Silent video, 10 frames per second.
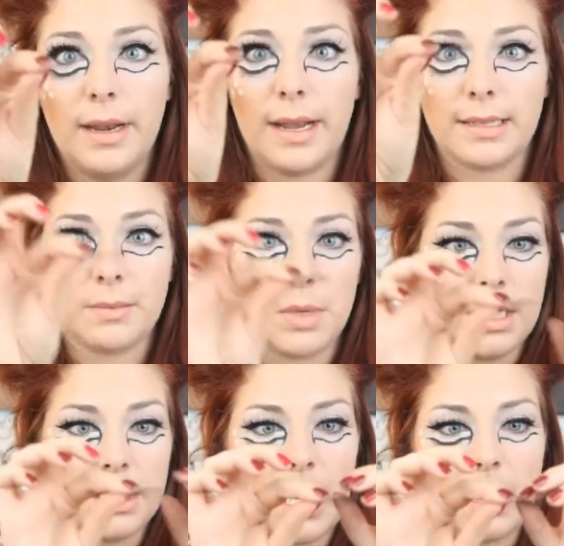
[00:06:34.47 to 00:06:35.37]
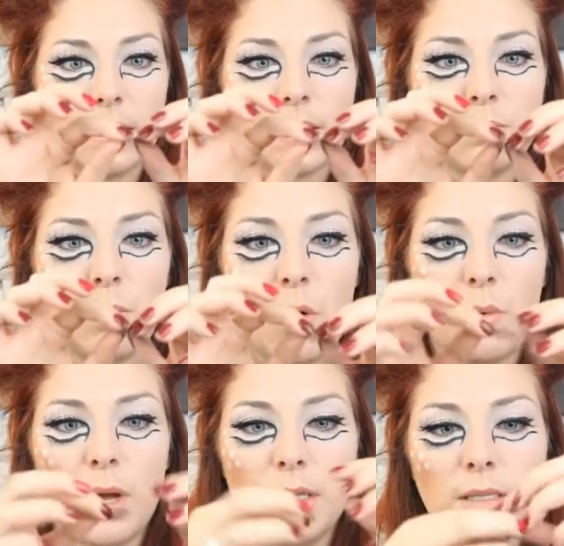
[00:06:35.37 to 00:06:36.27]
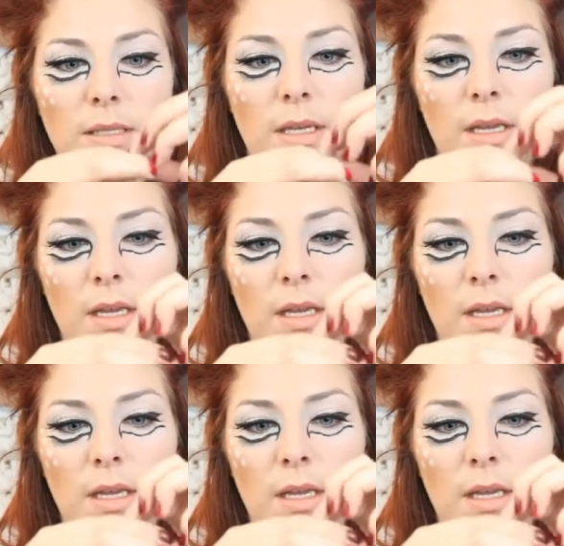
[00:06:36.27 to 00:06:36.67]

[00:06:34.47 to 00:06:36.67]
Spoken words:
Next I'm going to take the small ones.